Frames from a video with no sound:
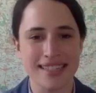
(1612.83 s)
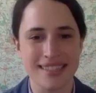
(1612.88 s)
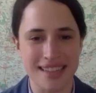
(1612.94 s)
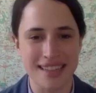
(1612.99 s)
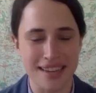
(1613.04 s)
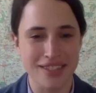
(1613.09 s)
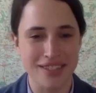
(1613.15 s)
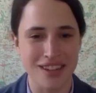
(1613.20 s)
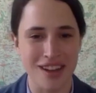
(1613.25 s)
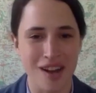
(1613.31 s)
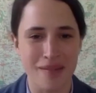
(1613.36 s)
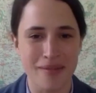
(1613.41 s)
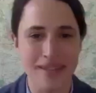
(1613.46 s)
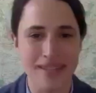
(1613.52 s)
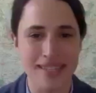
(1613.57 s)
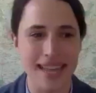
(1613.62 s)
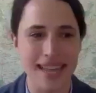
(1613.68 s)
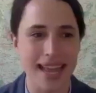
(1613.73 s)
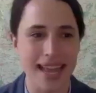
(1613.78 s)
Dave
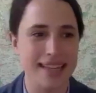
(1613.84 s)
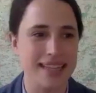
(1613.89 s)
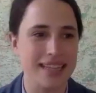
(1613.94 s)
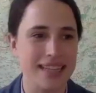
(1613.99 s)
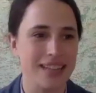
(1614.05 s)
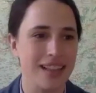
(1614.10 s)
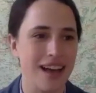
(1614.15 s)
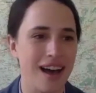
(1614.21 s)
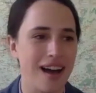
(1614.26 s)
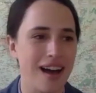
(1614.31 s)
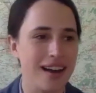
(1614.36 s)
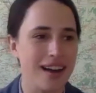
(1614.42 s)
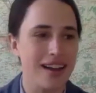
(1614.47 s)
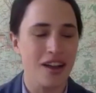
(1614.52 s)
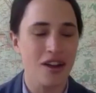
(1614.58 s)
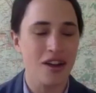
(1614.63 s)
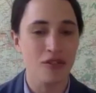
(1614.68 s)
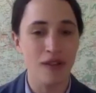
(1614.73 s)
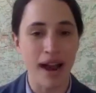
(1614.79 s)
Chalmers and Andy Clark
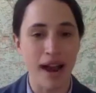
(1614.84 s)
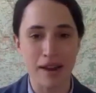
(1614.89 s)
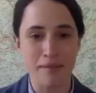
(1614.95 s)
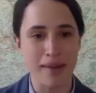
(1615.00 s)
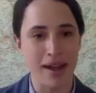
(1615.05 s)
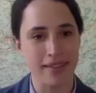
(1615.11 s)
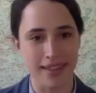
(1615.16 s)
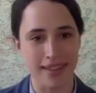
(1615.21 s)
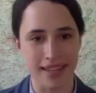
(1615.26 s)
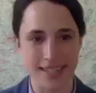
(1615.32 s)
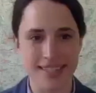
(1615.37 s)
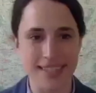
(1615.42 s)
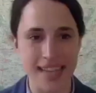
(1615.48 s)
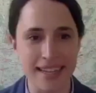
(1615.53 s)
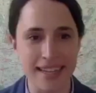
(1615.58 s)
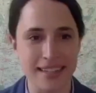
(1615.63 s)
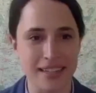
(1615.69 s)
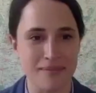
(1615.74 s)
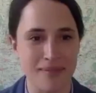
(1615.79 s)
write about the
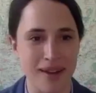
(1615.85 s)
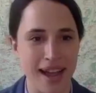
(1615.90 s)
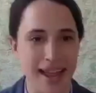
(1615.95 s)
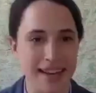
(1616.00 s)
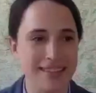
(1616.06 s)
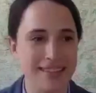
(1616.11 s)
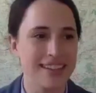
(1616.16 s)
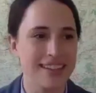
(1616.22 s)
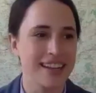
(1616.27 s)
extended mind,